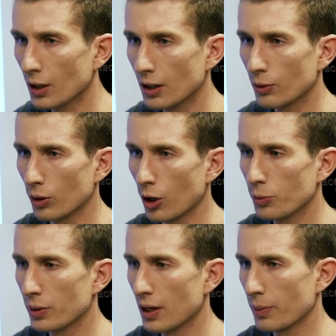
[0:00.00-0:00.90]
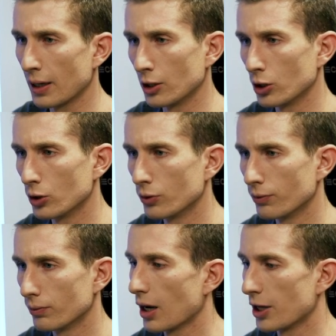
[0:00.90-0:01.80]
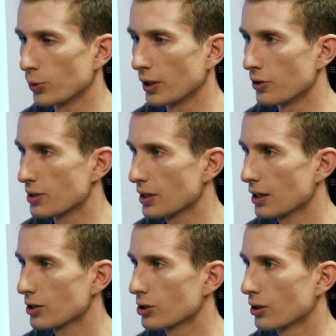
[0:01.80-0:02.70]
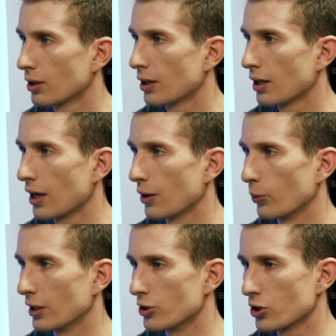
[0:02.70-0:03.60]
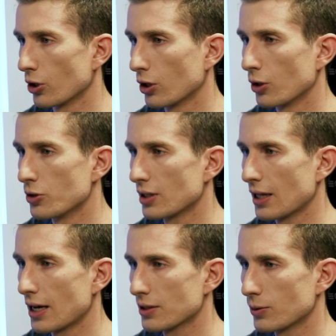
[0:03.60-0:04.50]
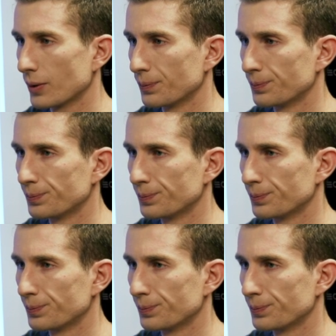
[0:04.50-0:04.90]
It will open up a new Arduino sketch, and we can just go close the last one.